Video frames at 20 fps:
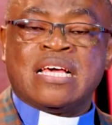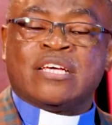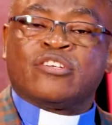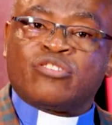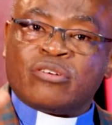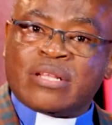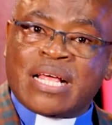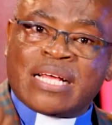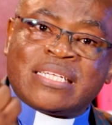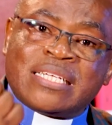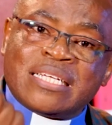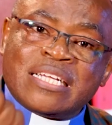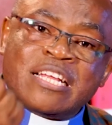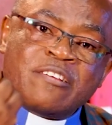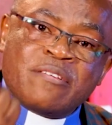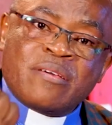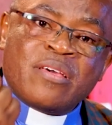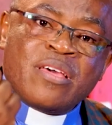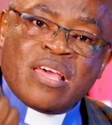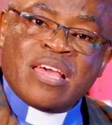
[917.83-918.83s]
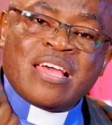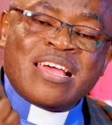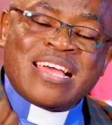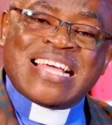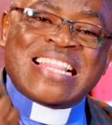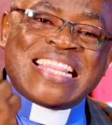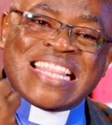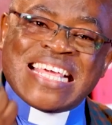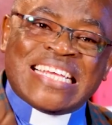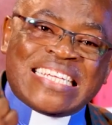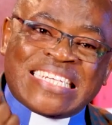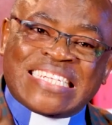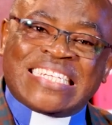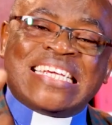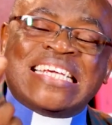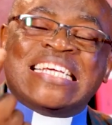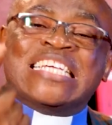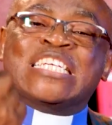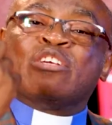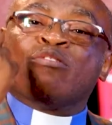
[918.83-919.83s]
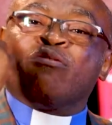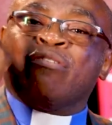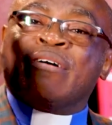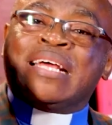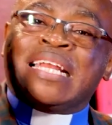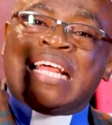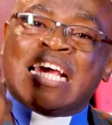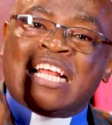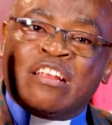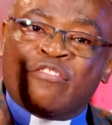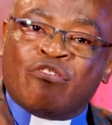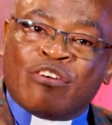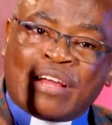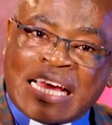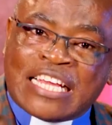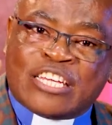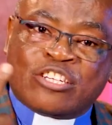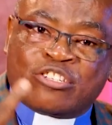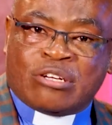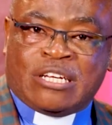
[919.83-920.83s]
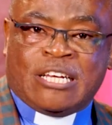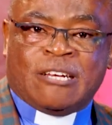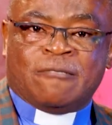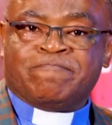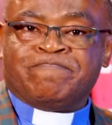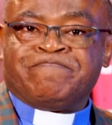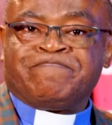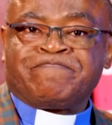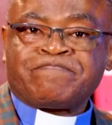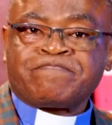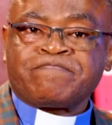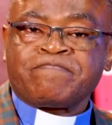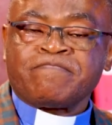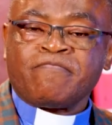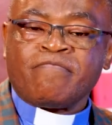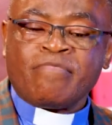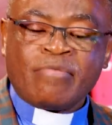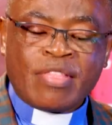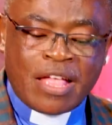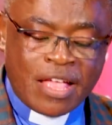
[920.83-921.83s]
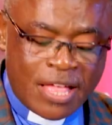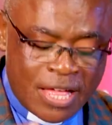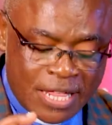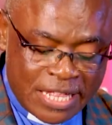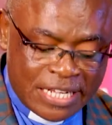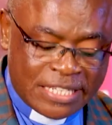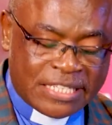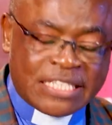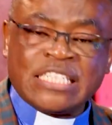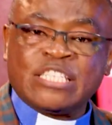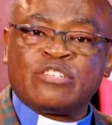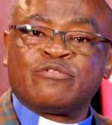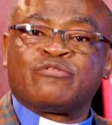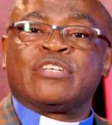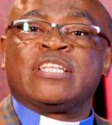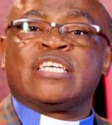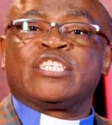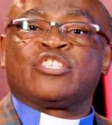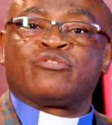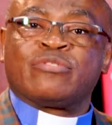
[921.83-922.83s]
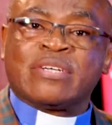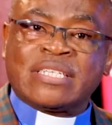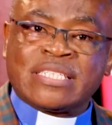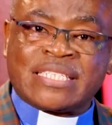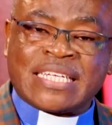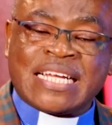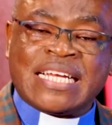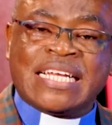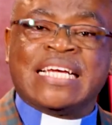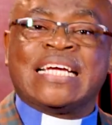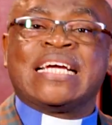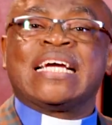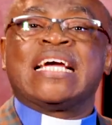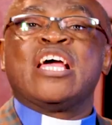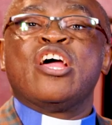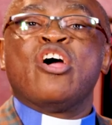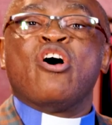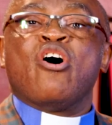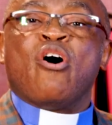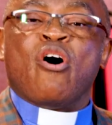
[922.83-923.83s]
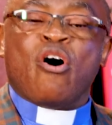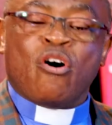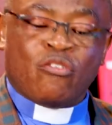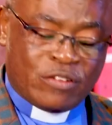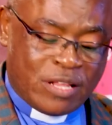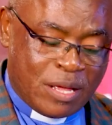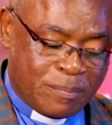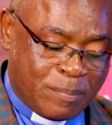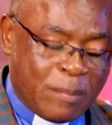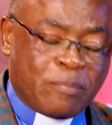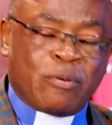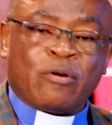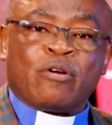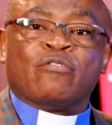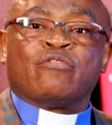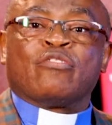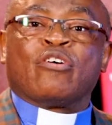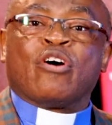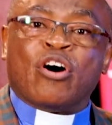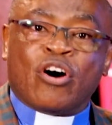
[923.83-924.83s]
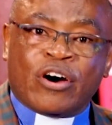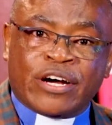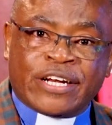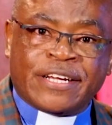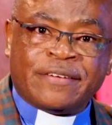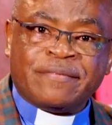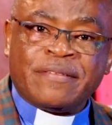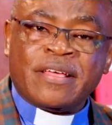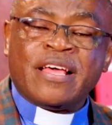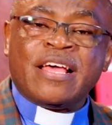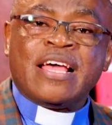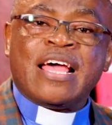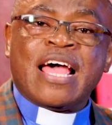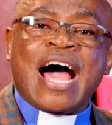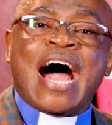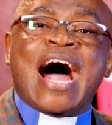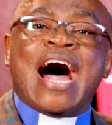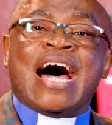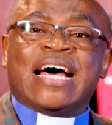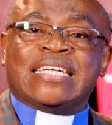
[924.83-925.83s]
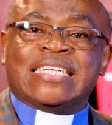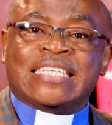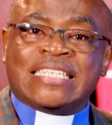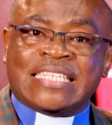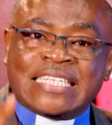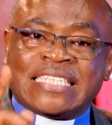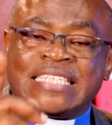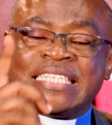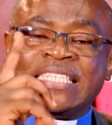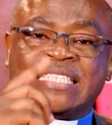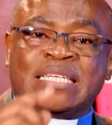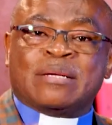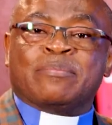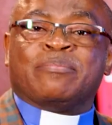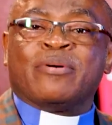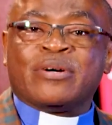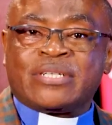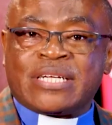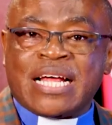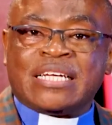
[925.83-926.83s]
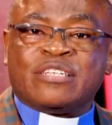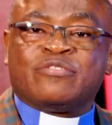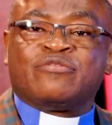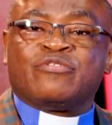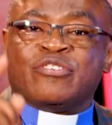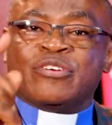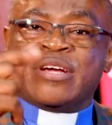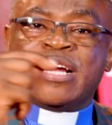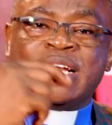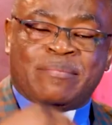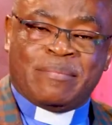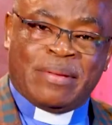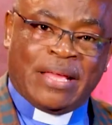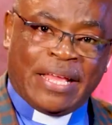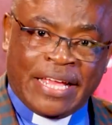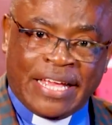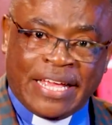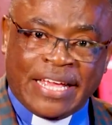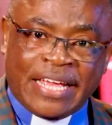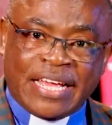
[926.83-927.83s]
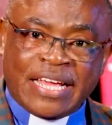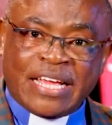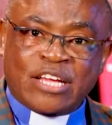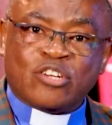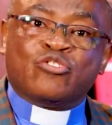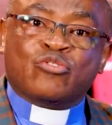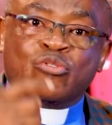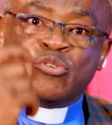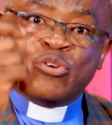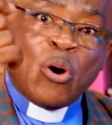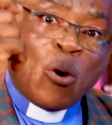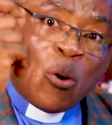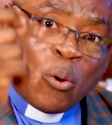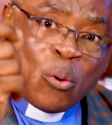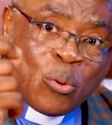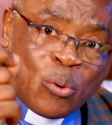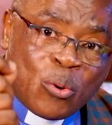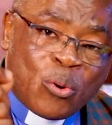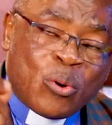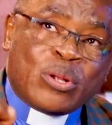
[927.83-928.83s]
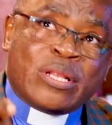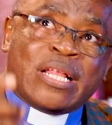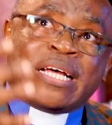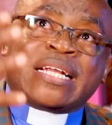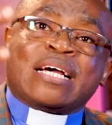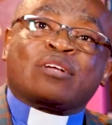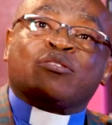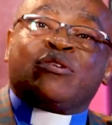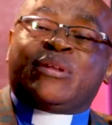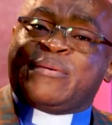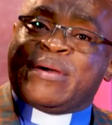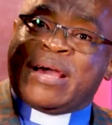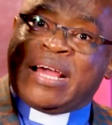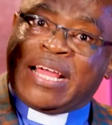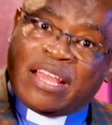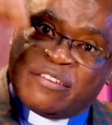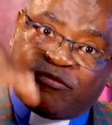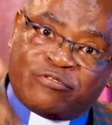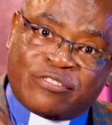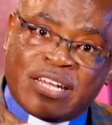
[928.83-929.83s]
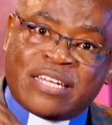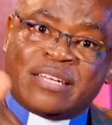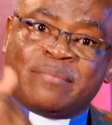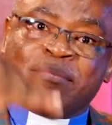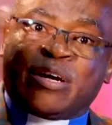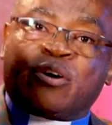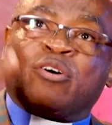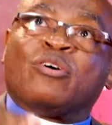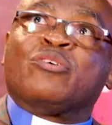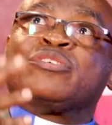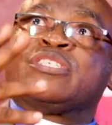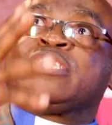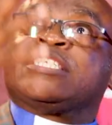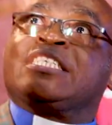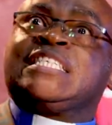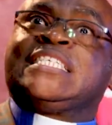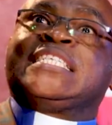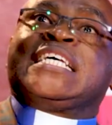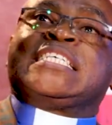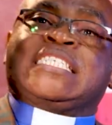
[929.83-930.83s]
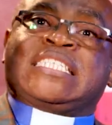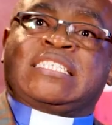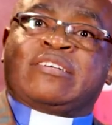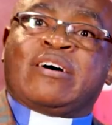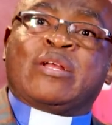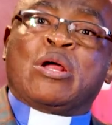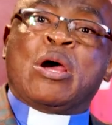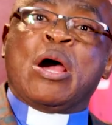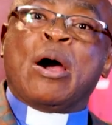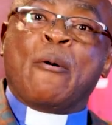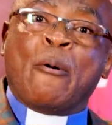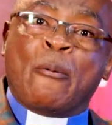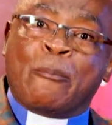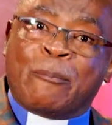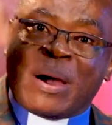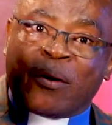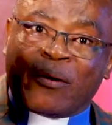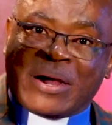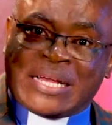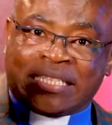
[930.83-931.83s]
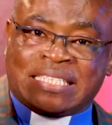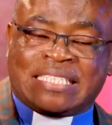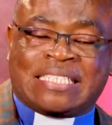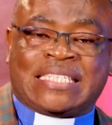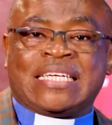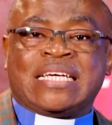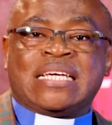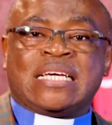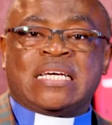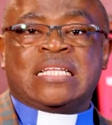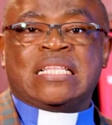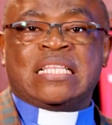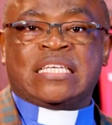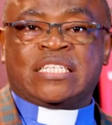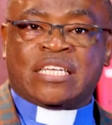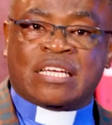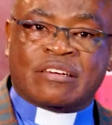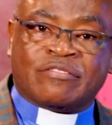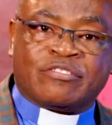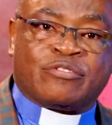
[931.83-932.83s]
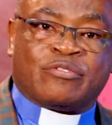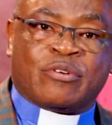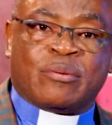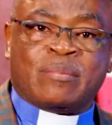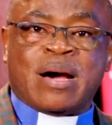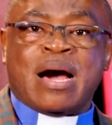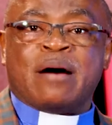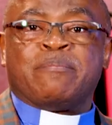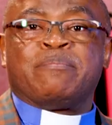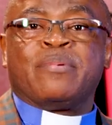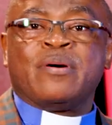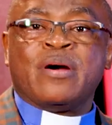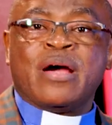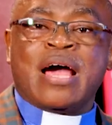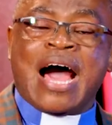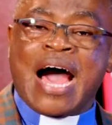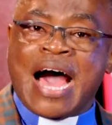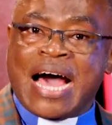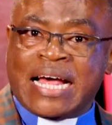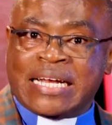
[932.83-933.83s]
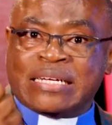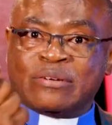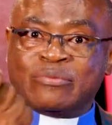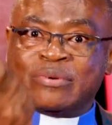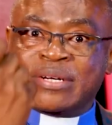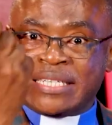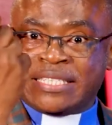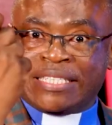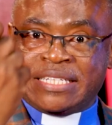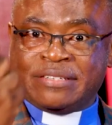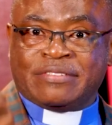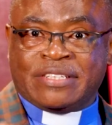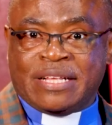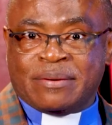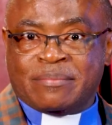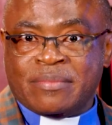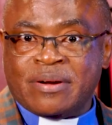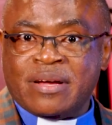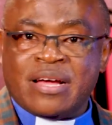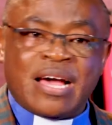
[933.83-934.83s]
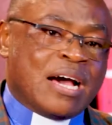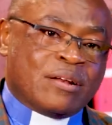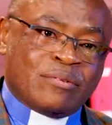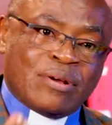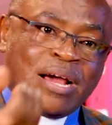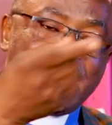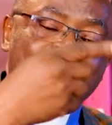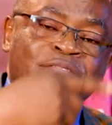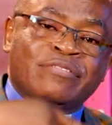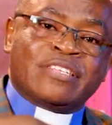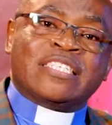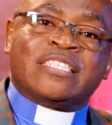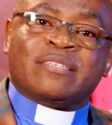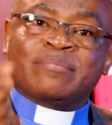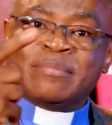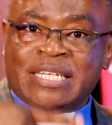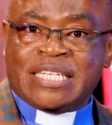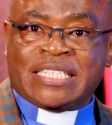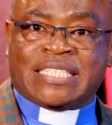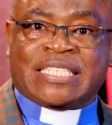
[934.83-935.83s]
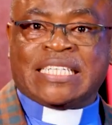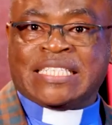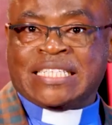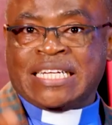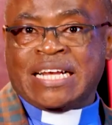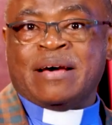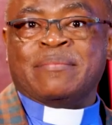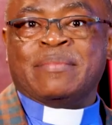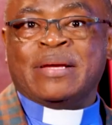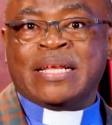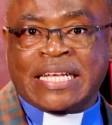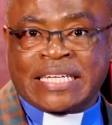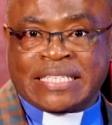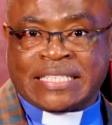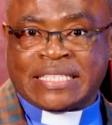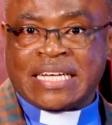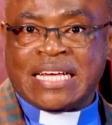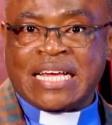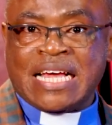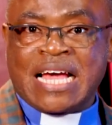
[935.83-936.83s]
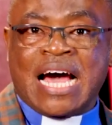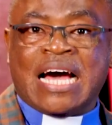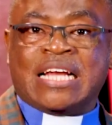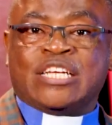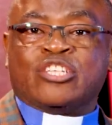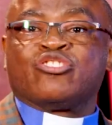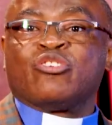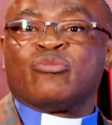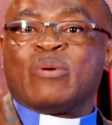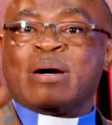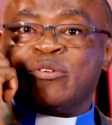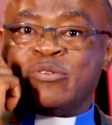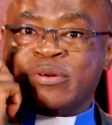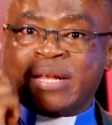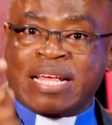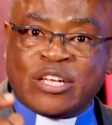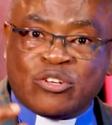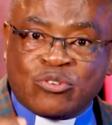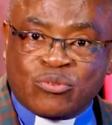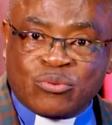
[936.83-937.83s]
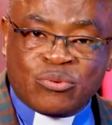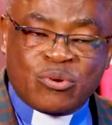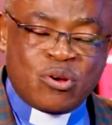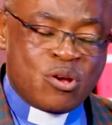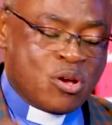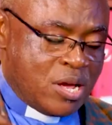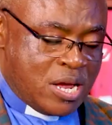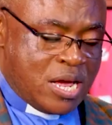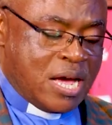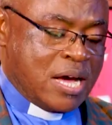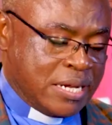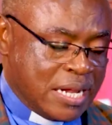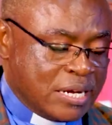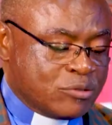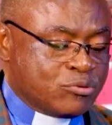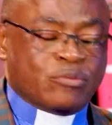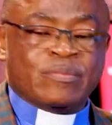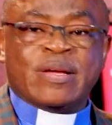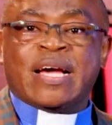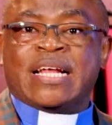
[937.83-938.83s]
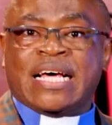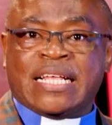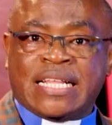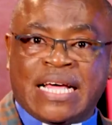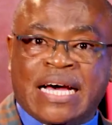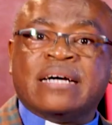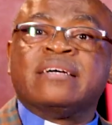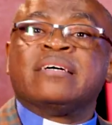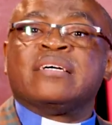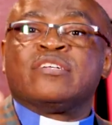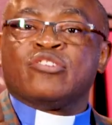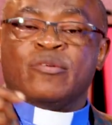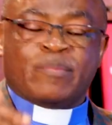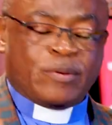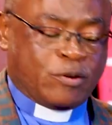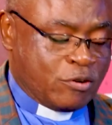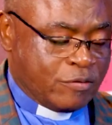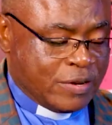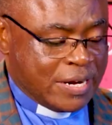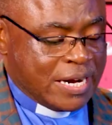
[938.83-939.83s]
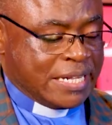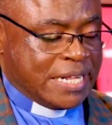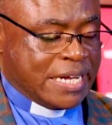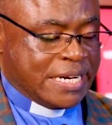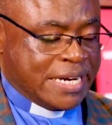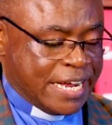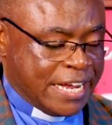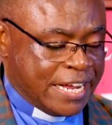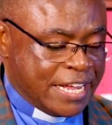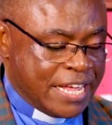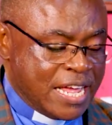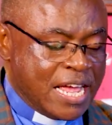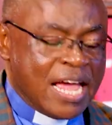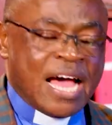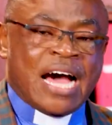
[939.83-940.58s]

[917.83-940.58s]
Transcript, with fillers: So that this is for the edification. This is for the strengthening of the people of God. And this is important for you and me to know that actually we are gifted because Jesus is the one who powers these gifts from up. And we receive them. And we have these ministers in our midst. And so what do they do? Uh, that will be another topic of another day.